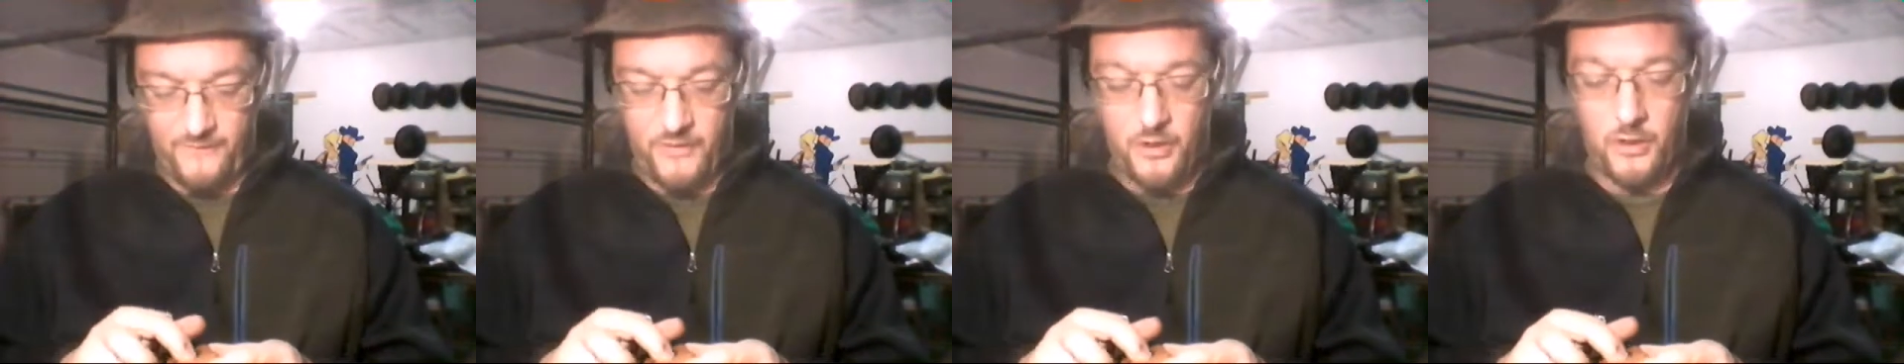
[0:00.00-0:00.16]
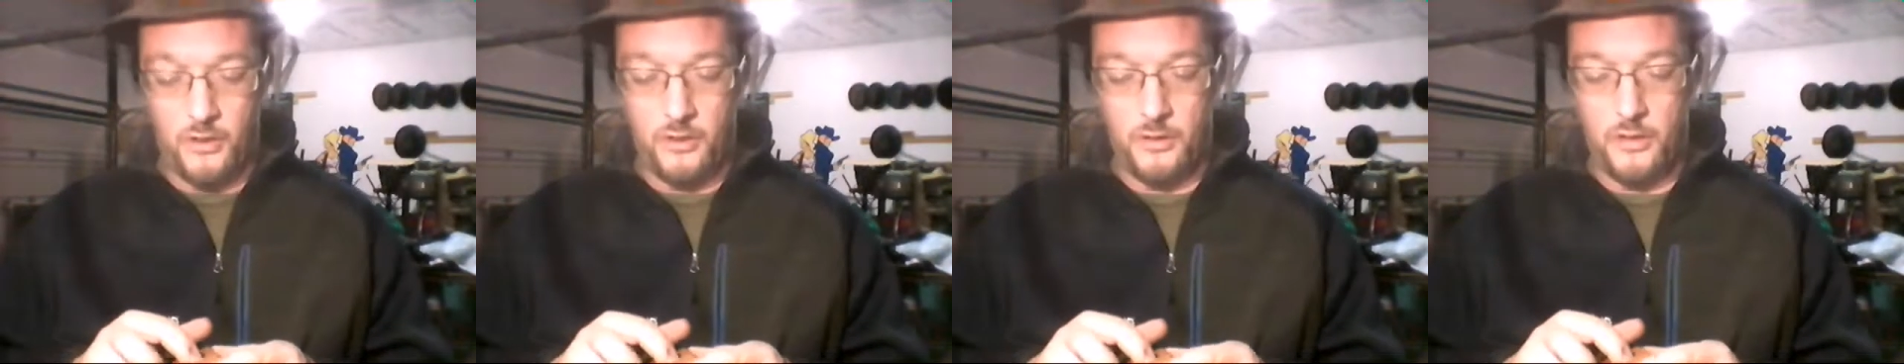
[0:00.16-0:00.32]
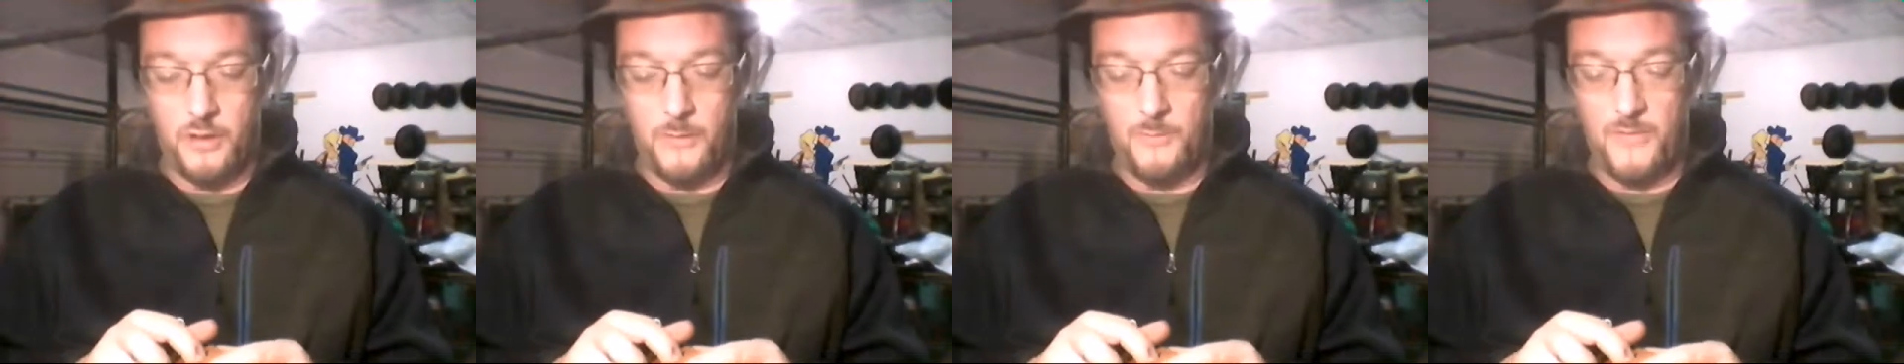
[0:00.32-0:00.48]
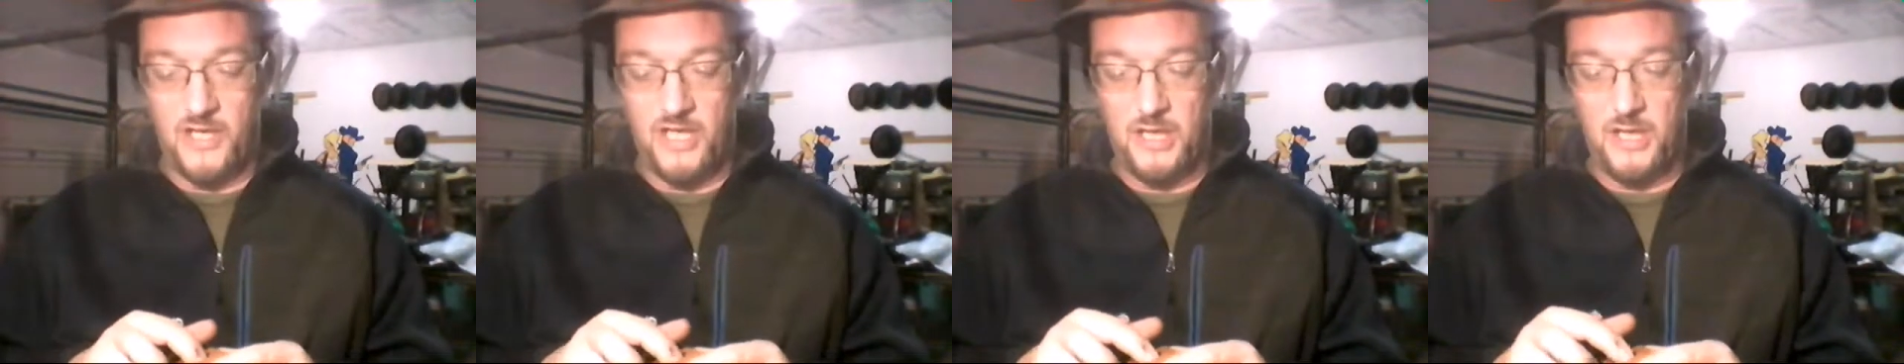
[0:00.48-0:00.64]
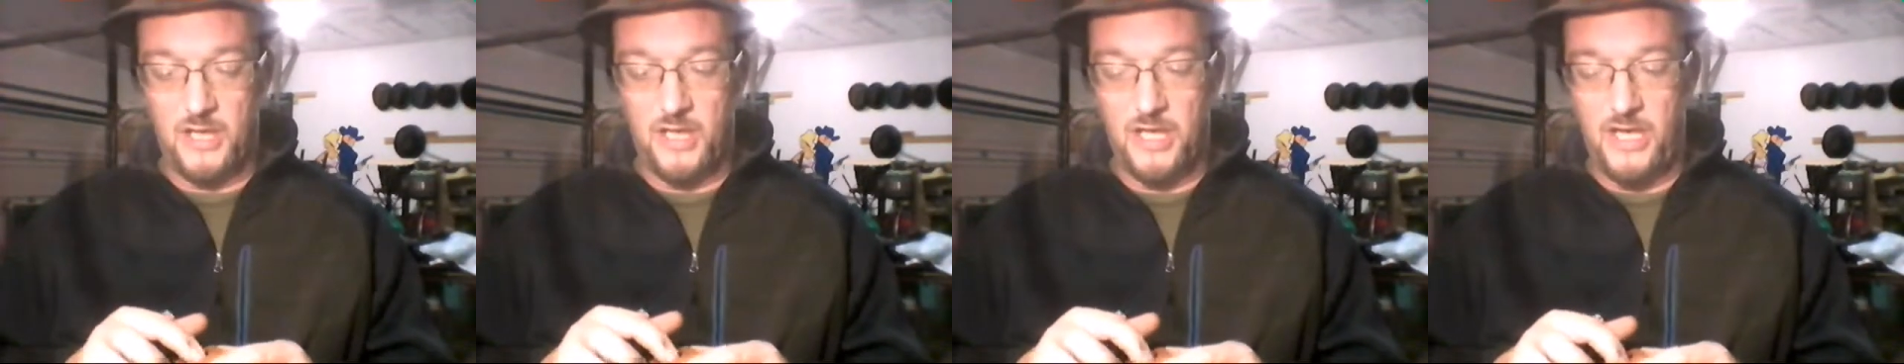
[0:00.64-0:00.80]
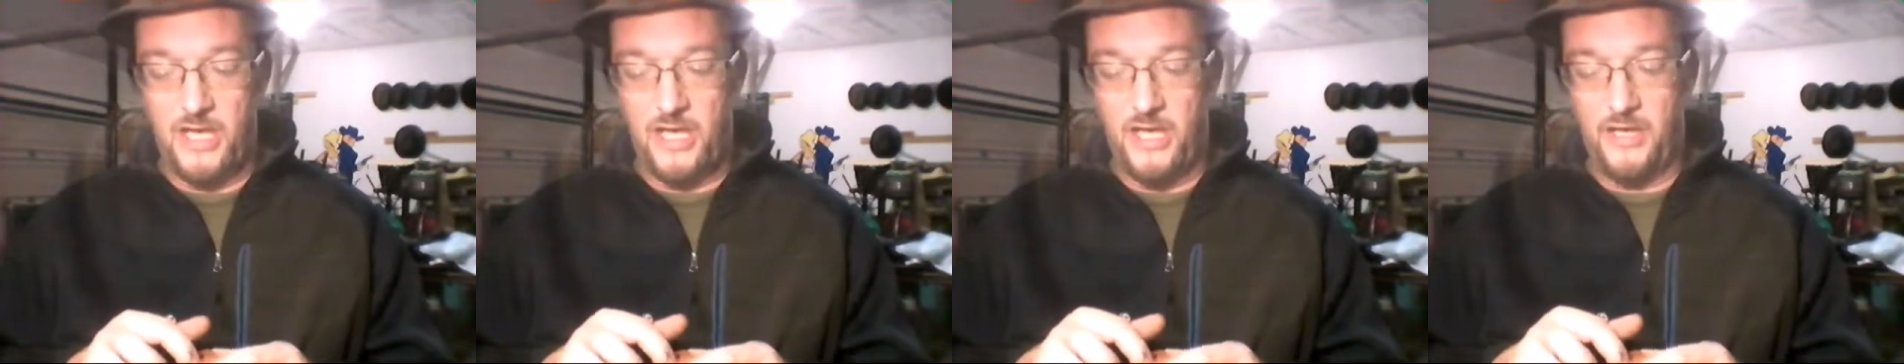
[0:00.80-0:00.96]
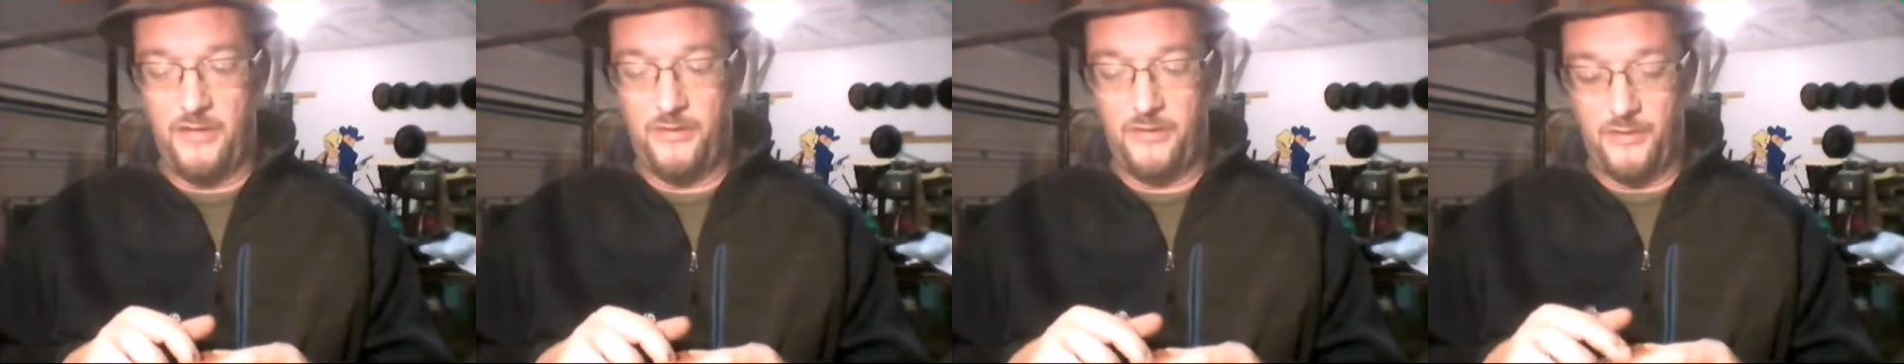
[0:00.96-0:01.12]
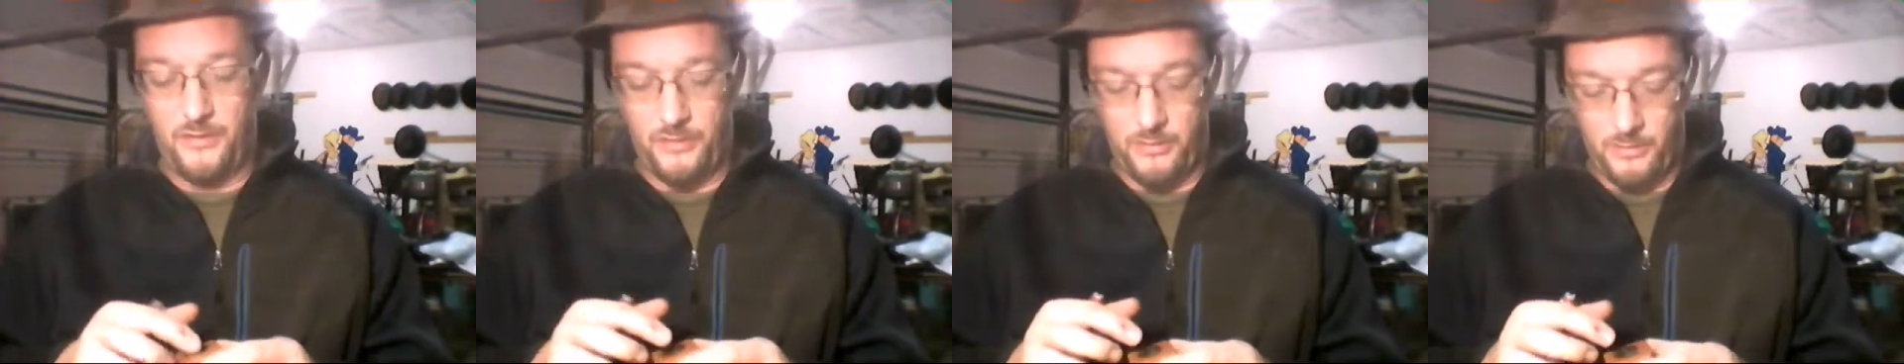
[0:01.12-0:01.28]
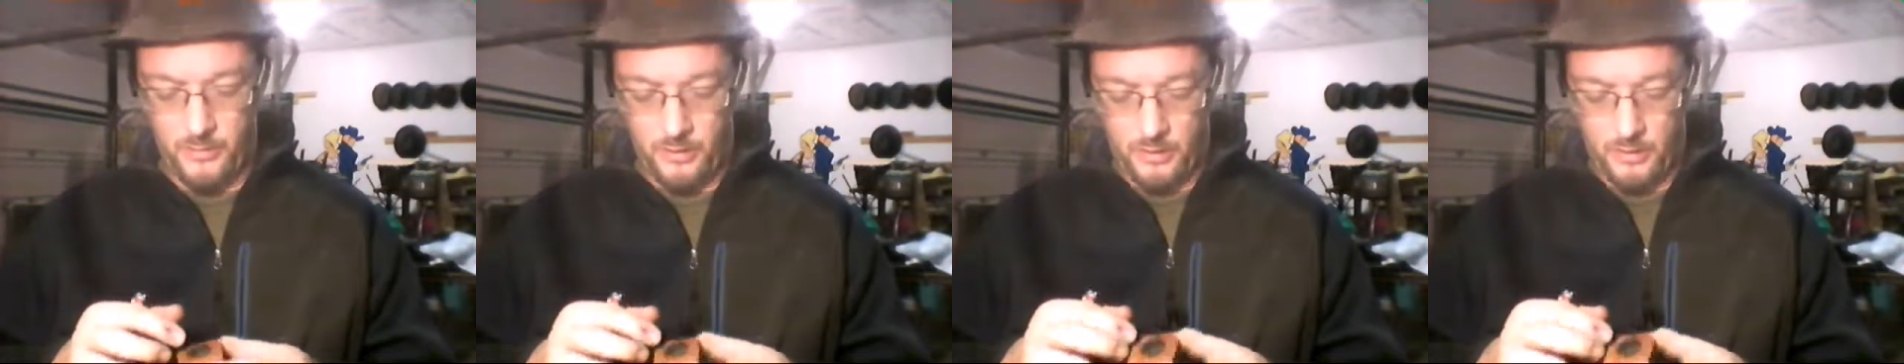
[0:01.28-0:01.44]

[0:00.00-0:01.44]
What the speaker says: turn on my lathe.